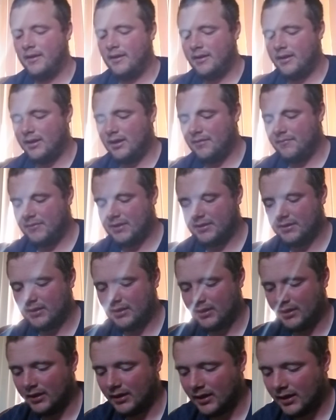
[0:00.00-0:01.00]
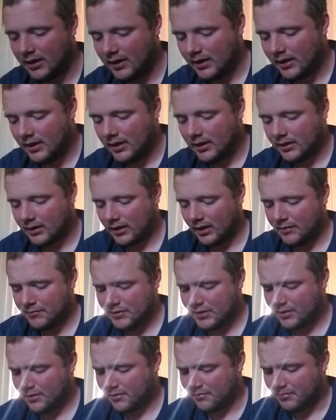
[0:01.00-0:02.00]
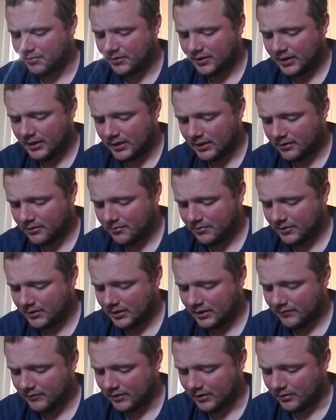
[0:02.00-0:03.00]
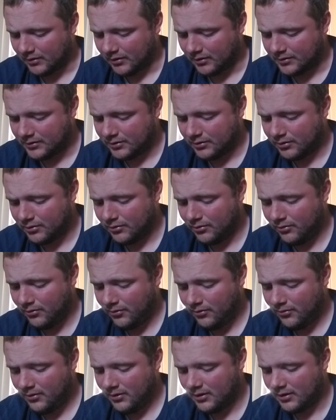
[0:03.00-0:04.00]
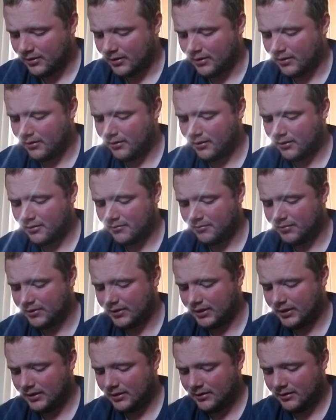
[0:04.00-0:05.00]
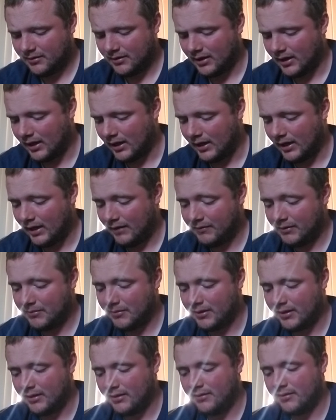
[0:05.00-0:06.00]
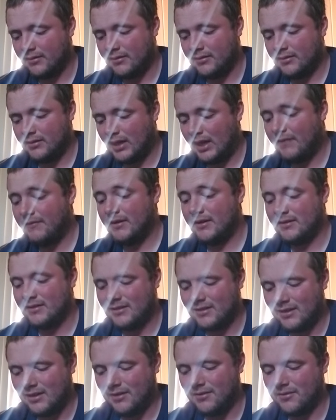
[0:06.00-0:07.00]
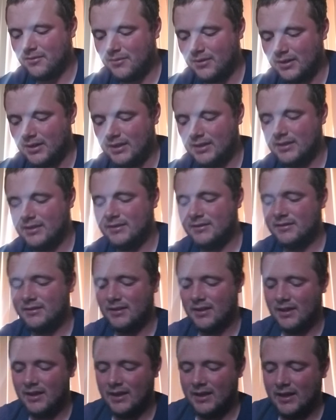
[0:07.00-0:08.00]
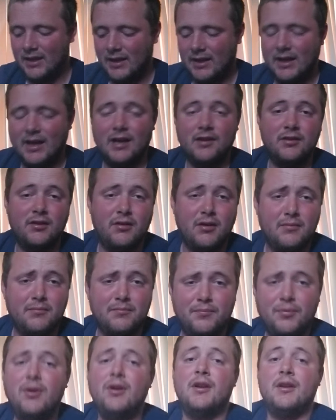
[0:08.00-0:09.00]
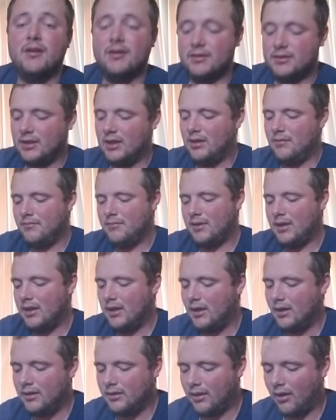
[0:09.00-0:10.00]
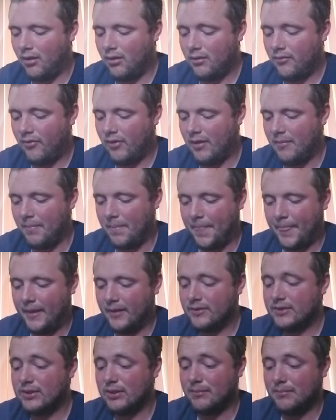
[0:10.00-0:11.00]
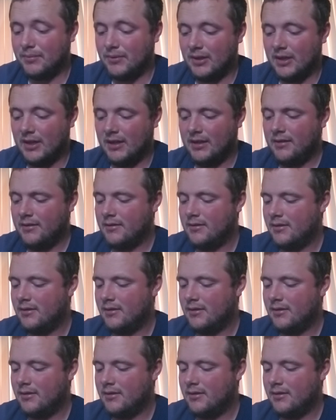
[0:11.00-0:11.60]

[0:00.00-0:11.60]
Then the games that are complete, I do believe there are 2 that aren't complete. Every other one is, and they're in pretty good shape. All of them should play.